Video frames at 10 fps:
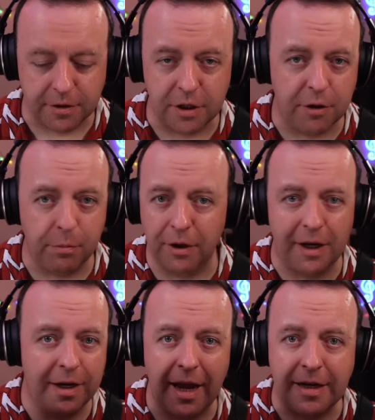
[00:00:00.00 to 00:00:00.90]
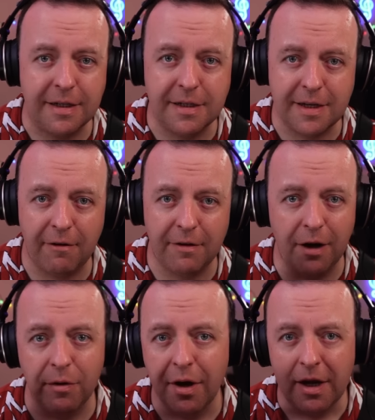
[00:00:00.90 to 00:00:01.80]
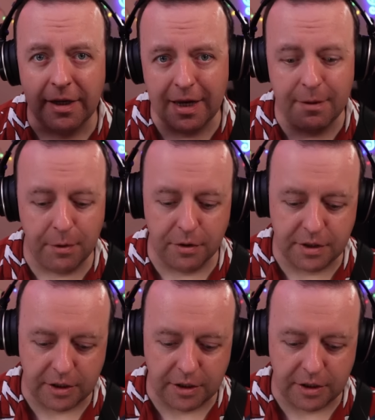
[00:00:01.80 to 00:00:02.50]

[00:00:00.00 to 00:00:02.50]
So you could plug in a stereo keyboard,